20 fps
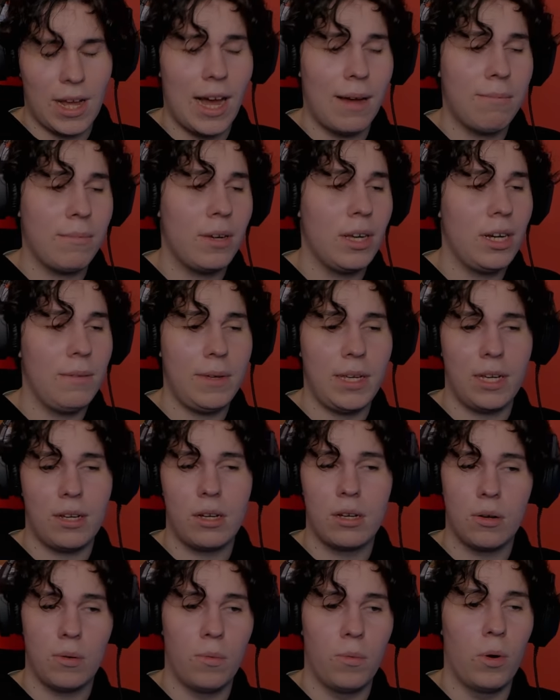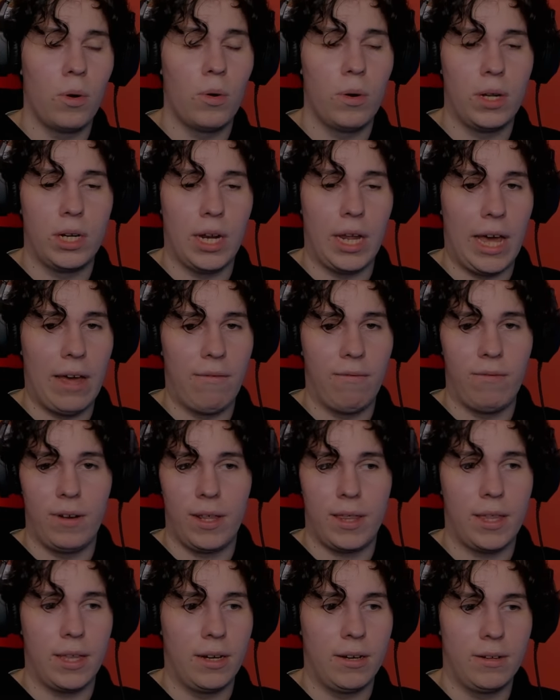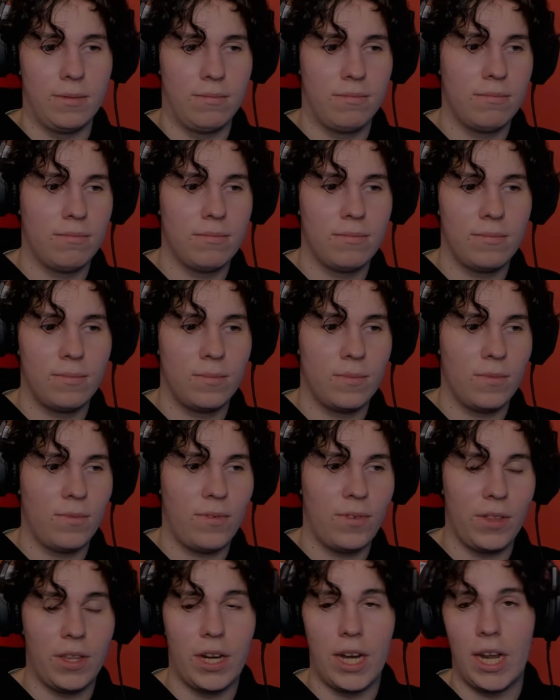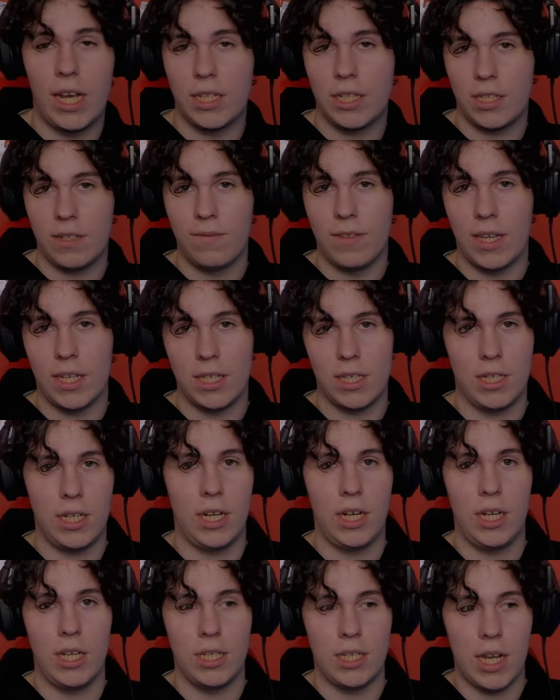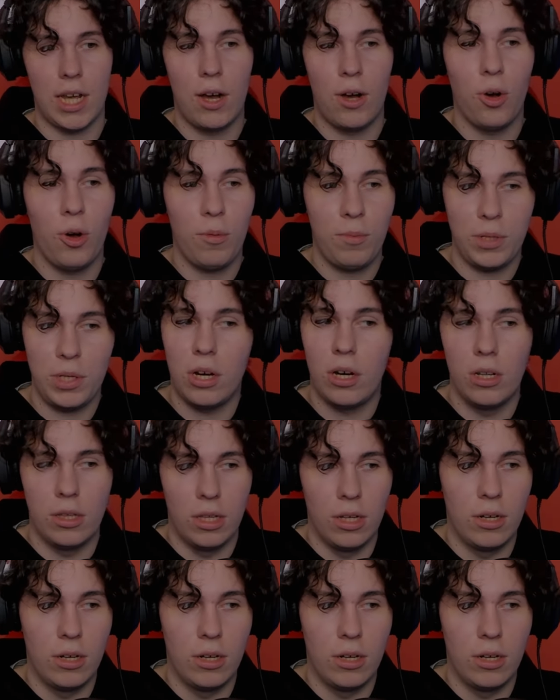I'm gonna be quoting everything for the rest of this series. I hope you all